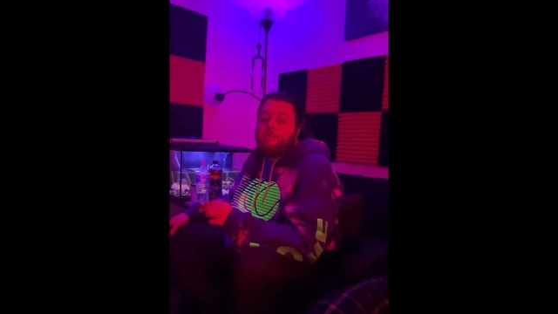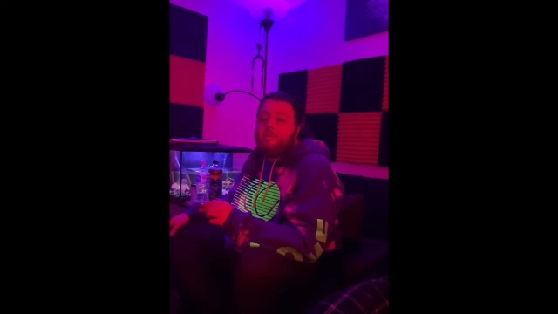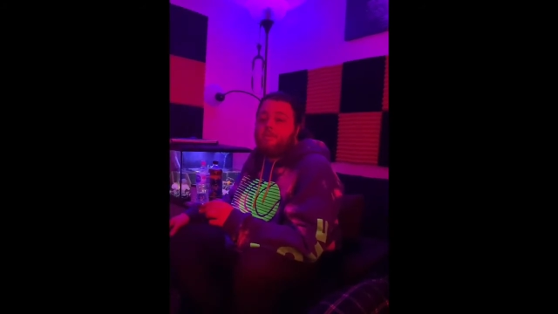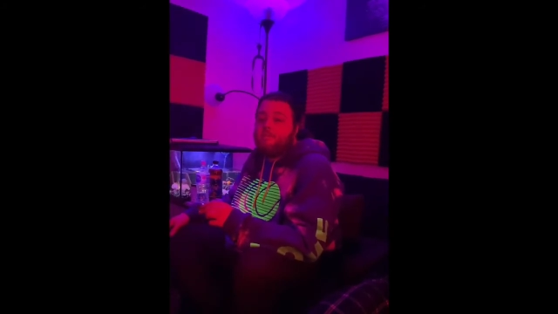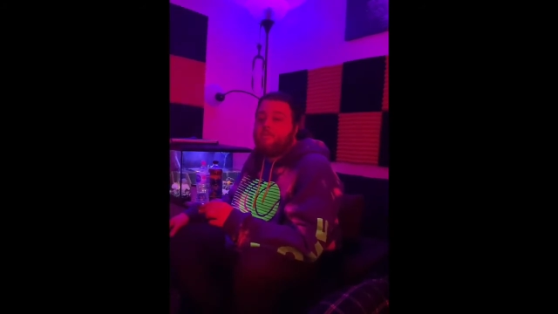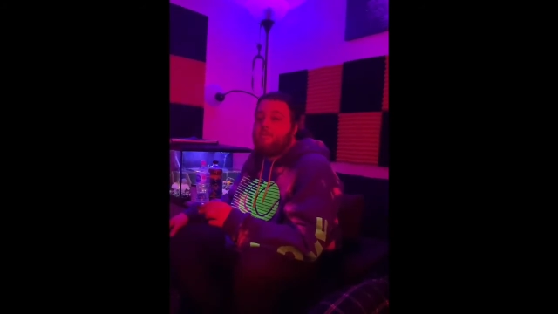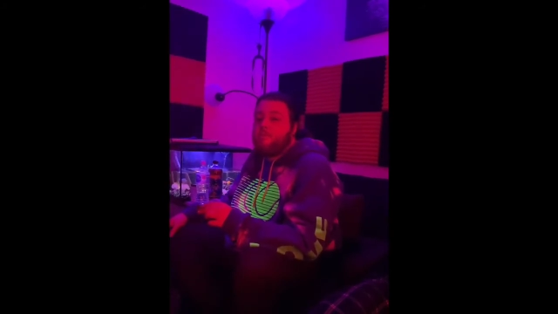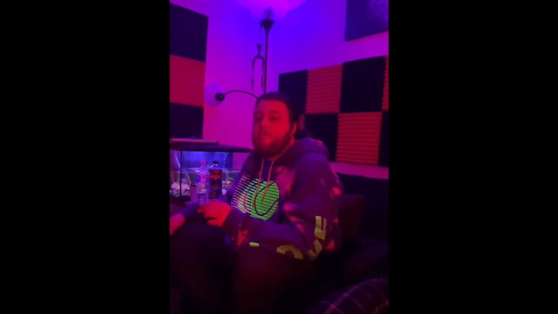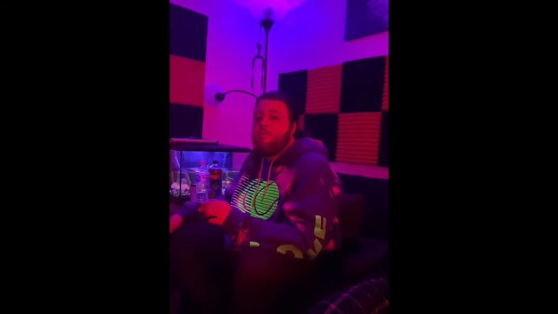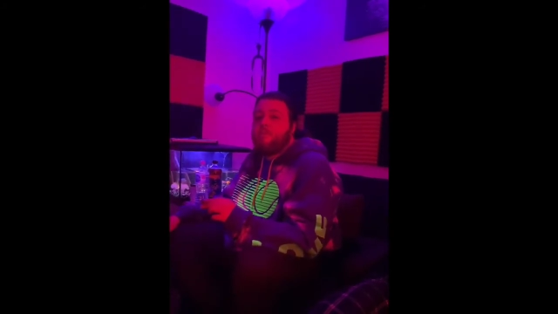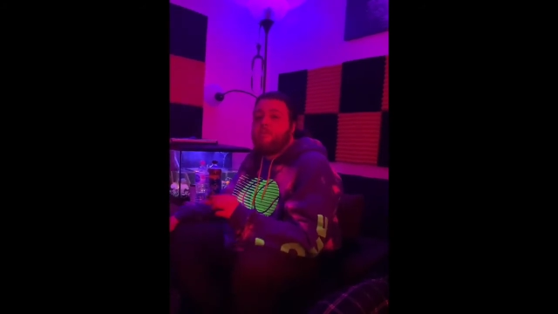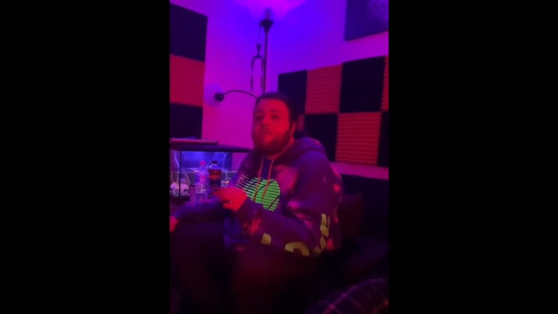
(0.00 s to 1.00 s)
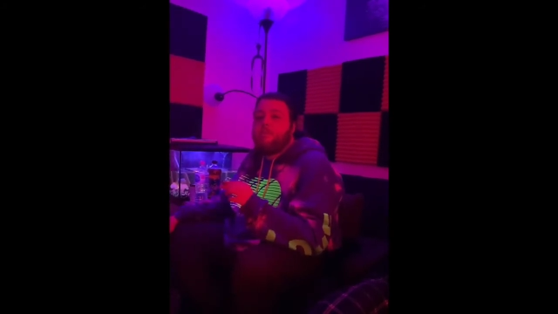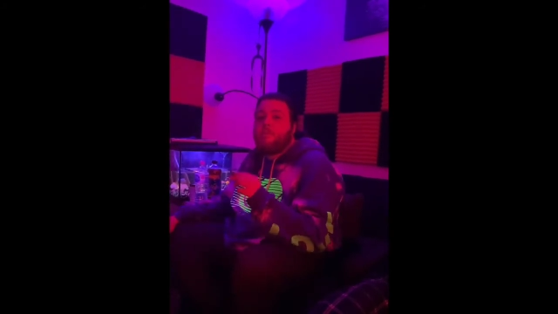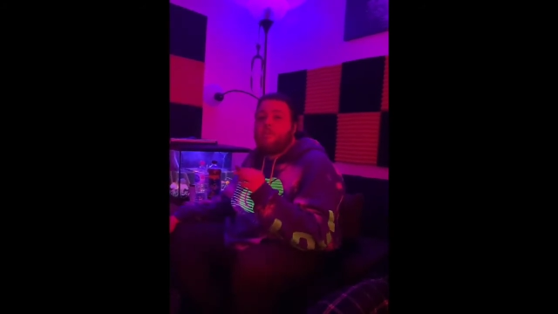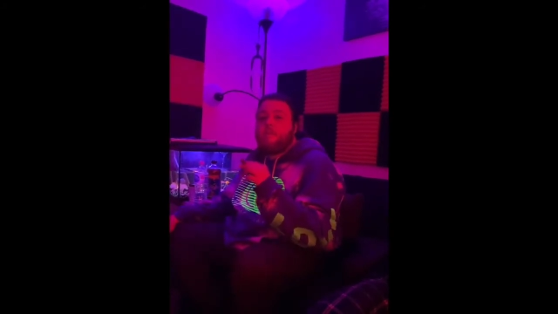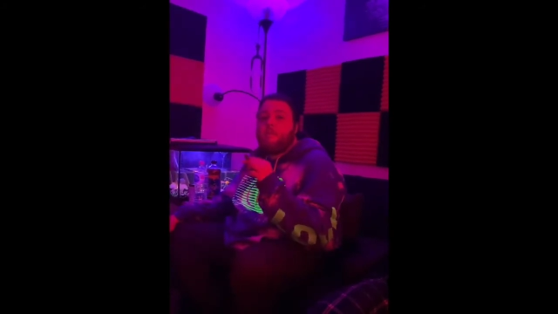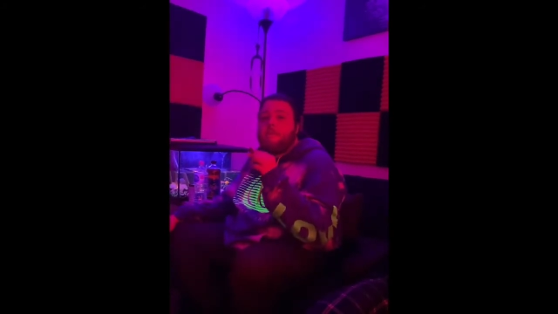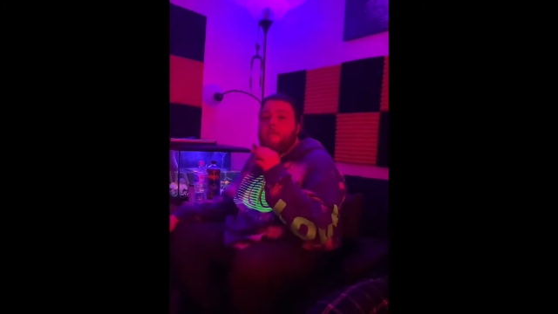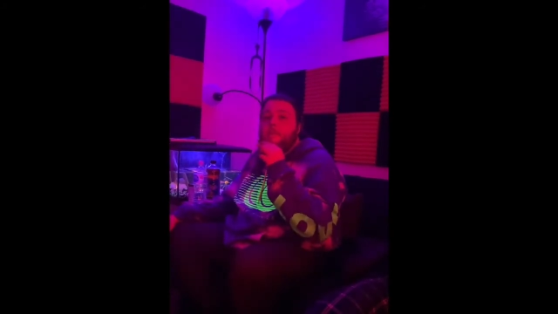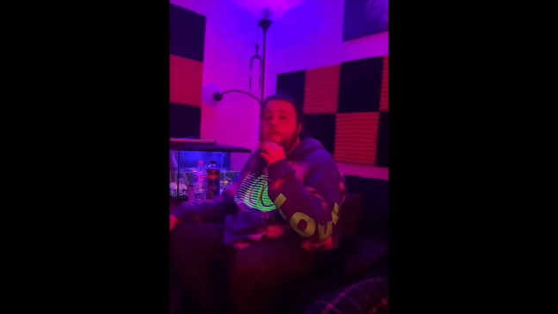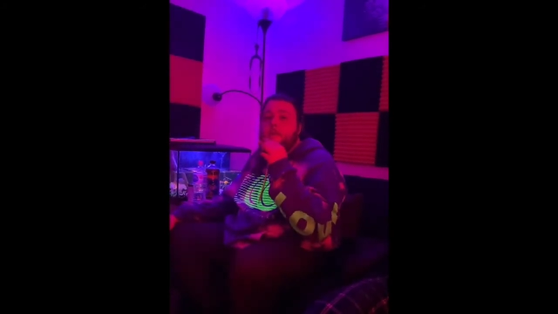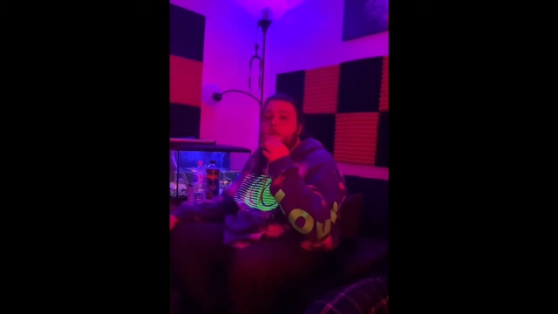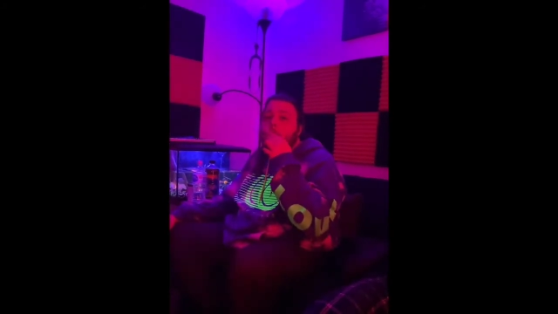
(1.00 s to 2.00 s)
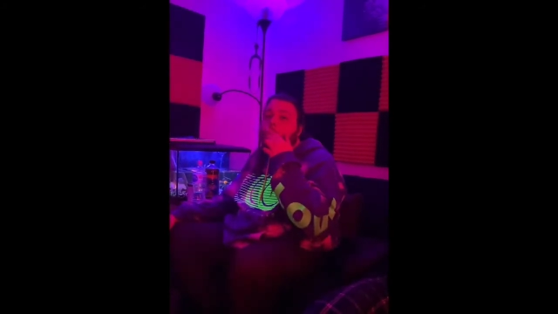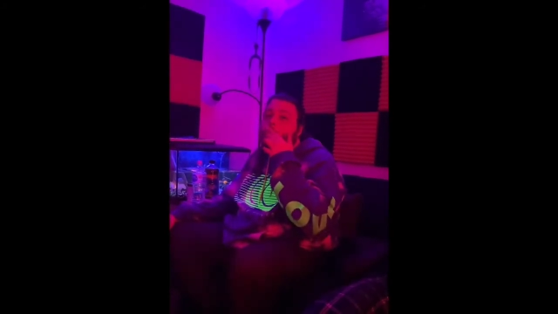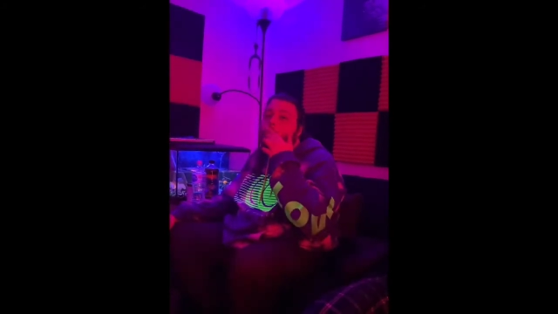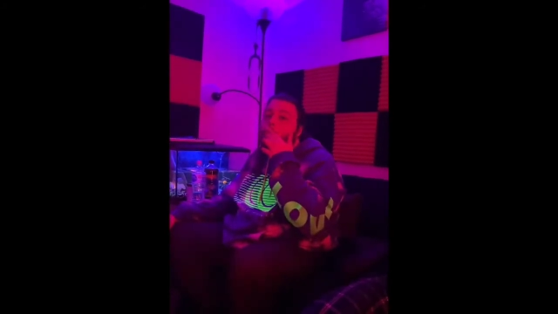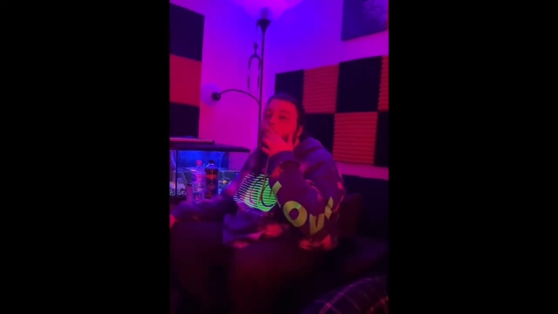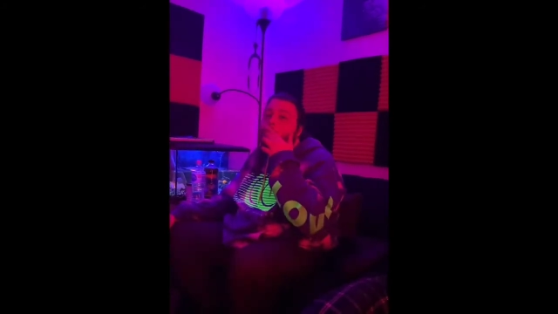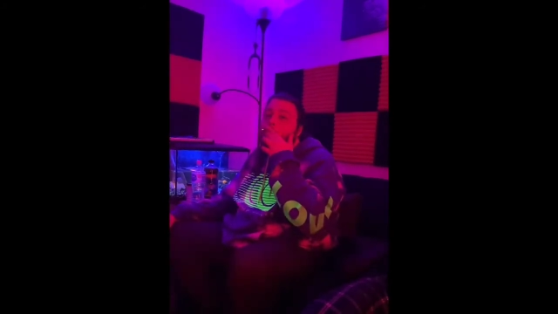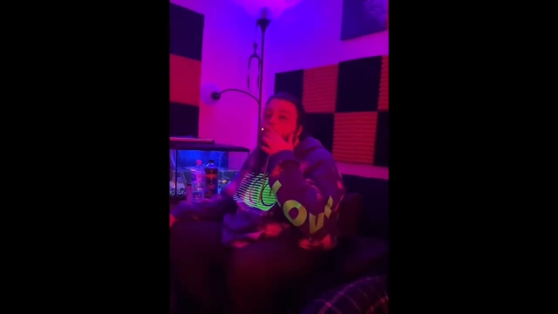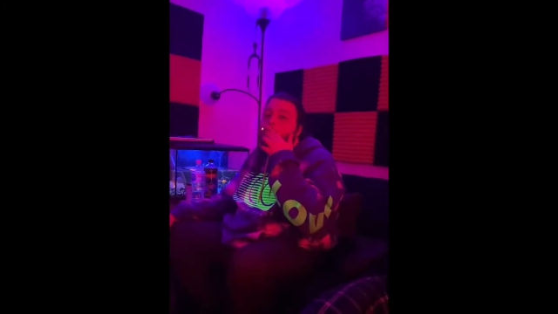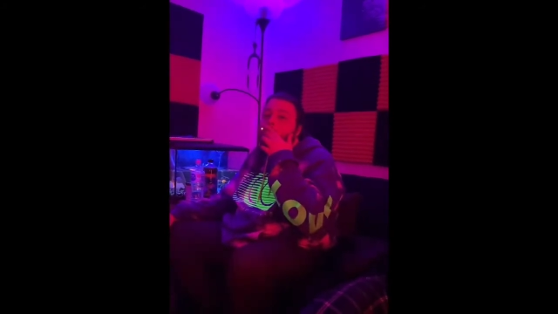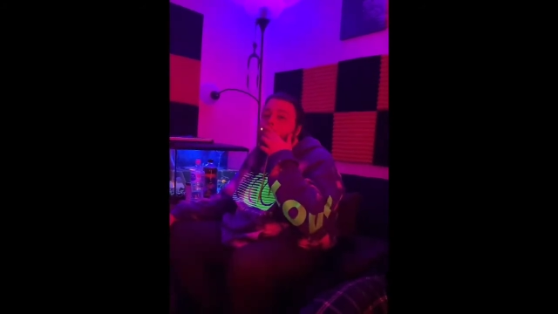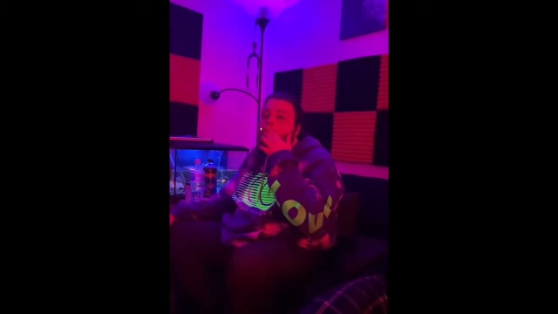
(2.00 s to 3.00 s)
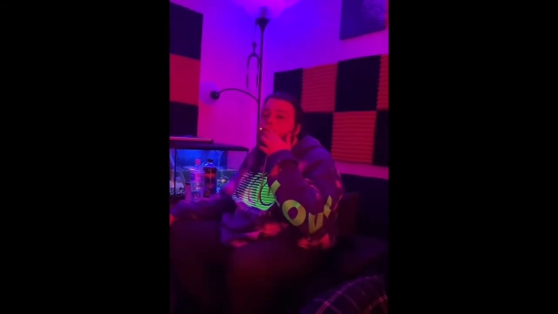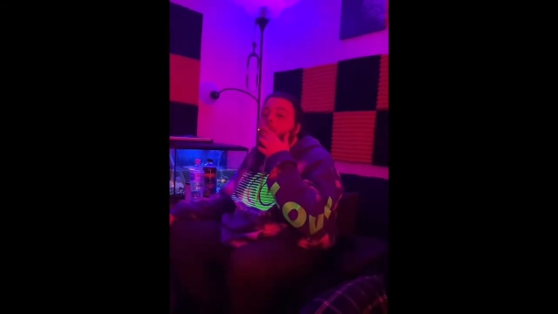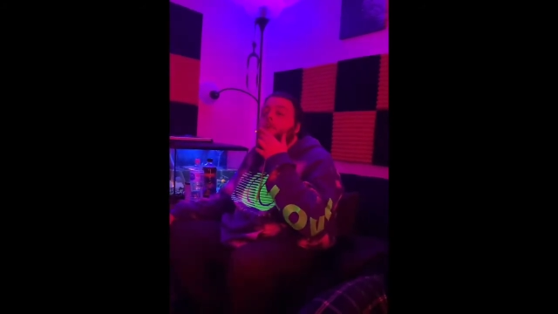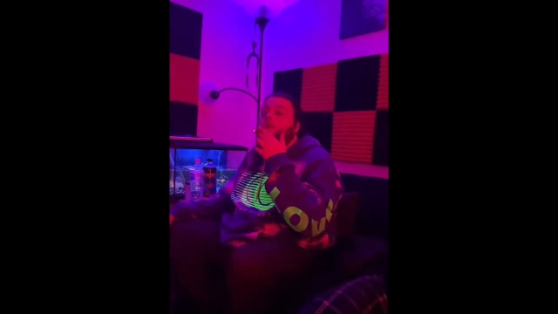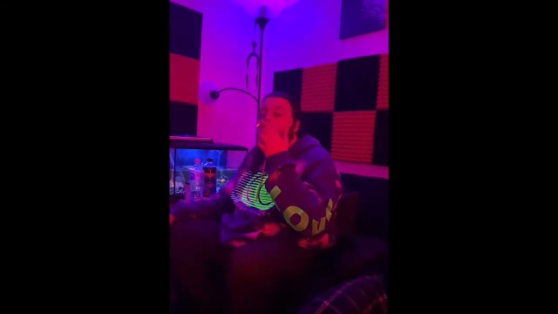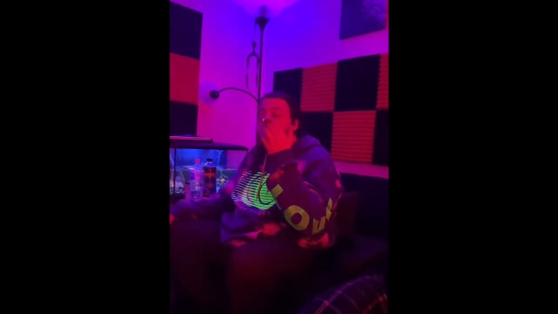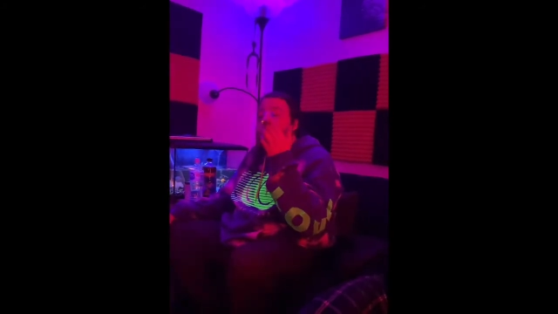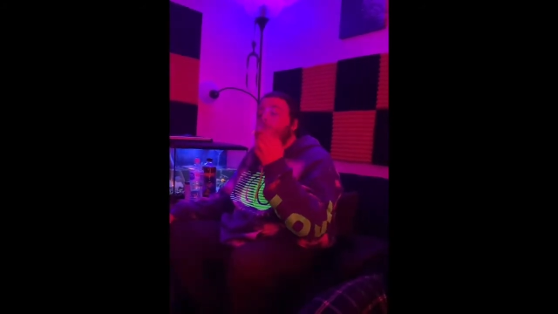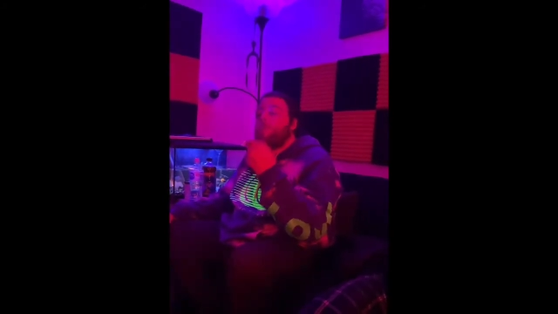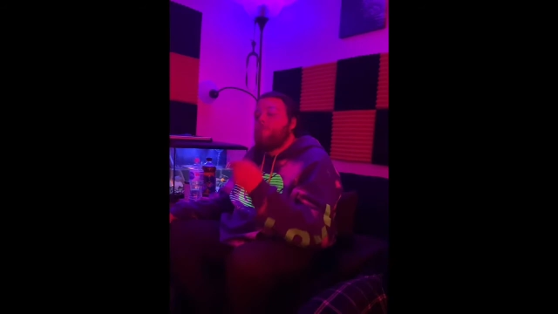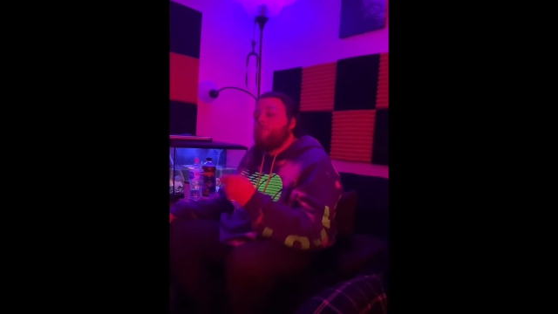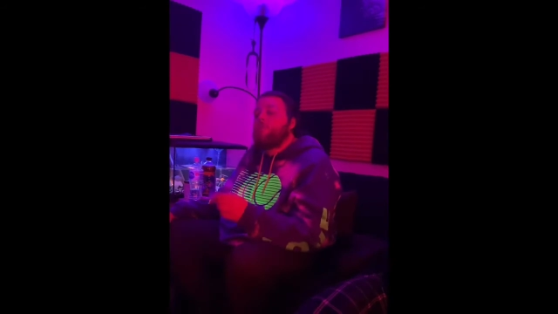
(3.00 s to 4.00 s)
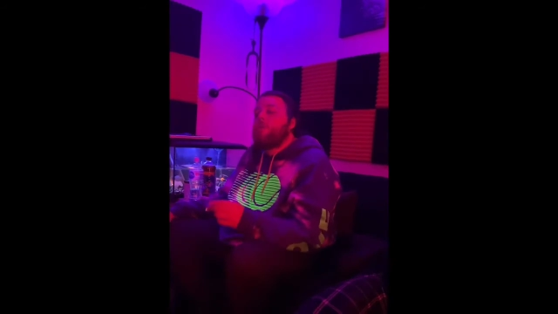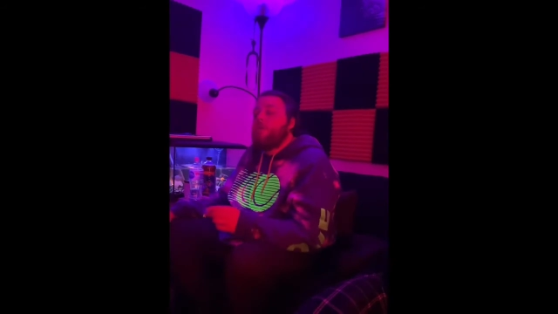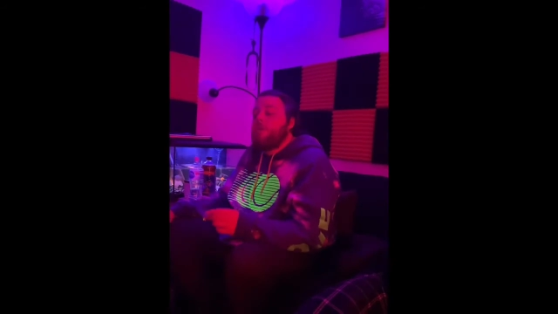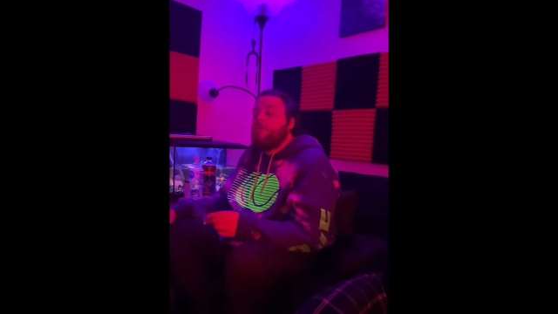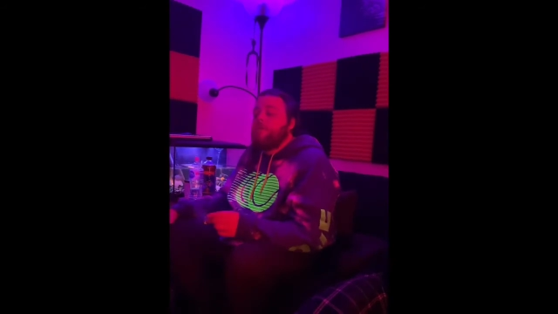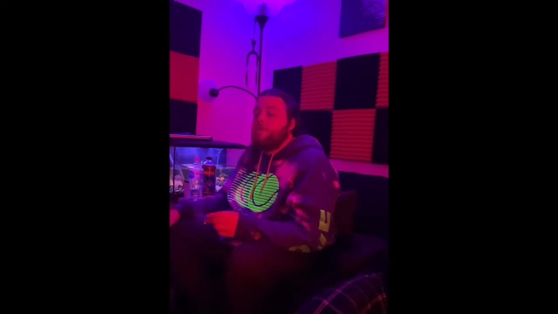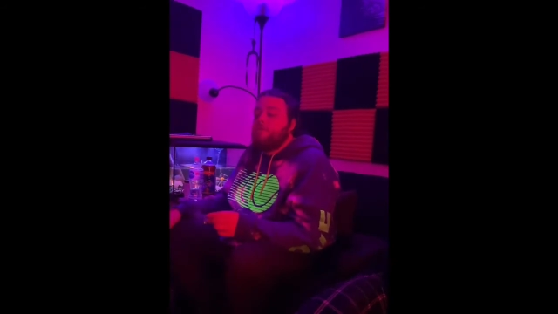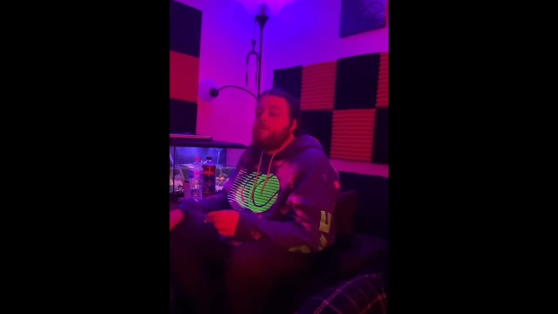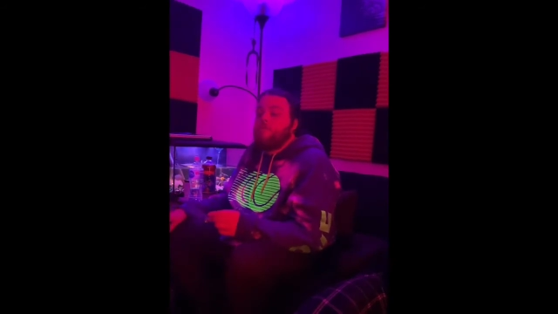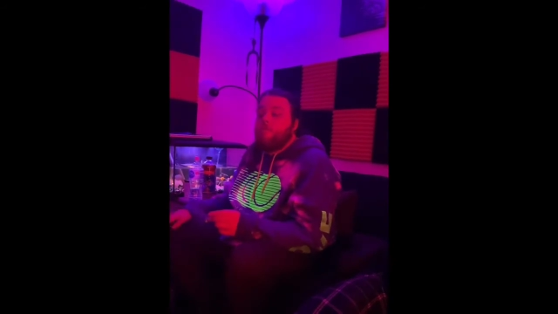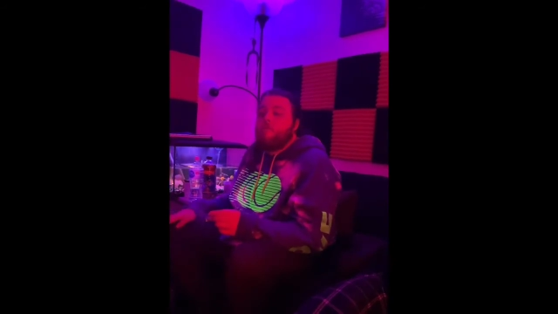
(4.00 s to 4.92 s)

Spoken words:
[unreadable: no face in view]